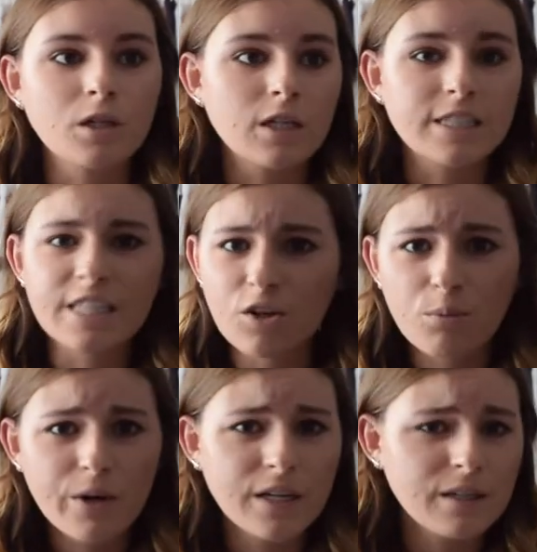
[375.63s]
a single
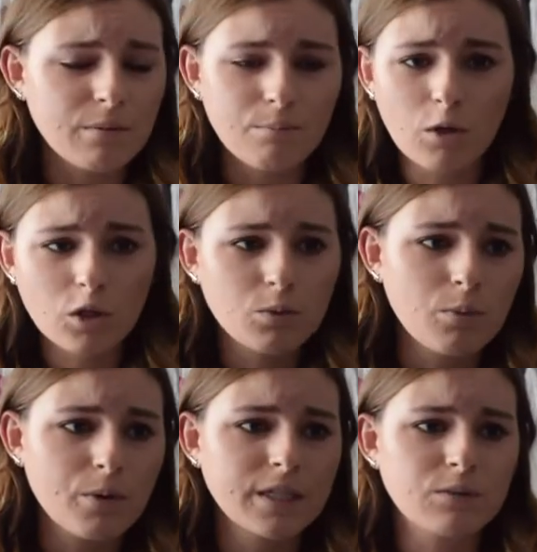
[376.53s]
print, multiple
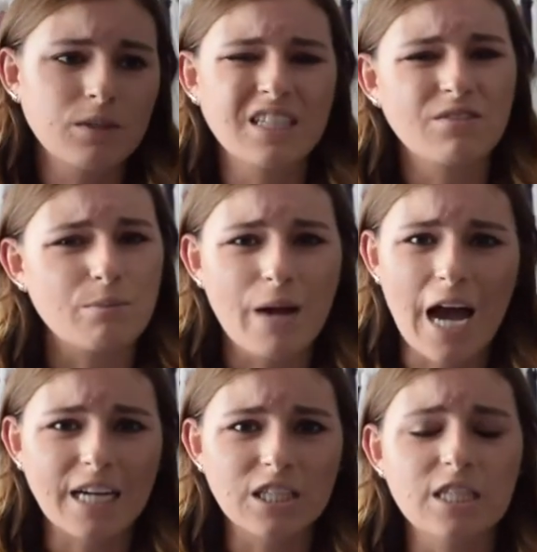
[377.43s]
prints with different
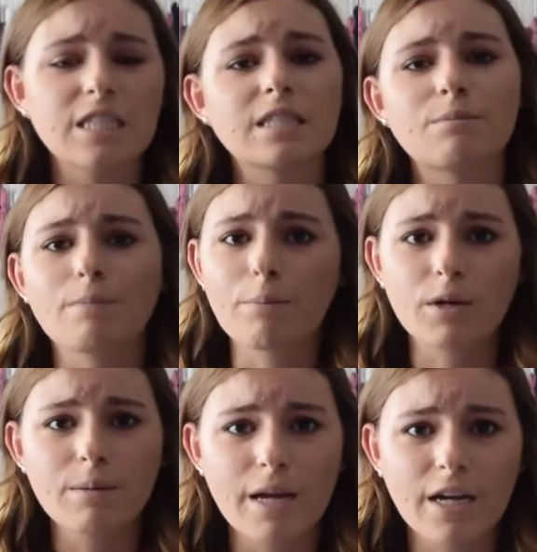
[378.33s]
packages.
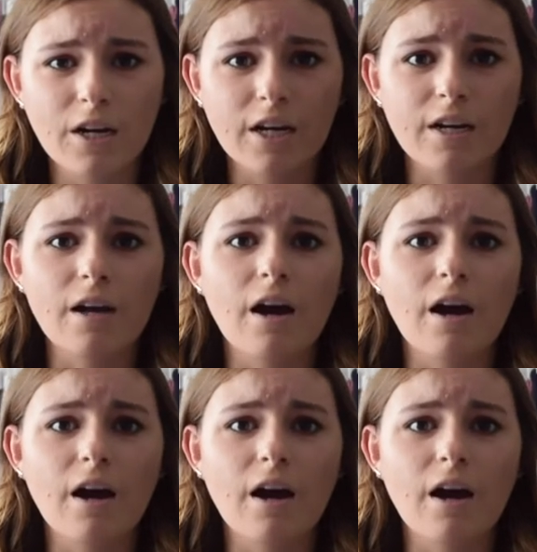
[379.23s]
Memory Maker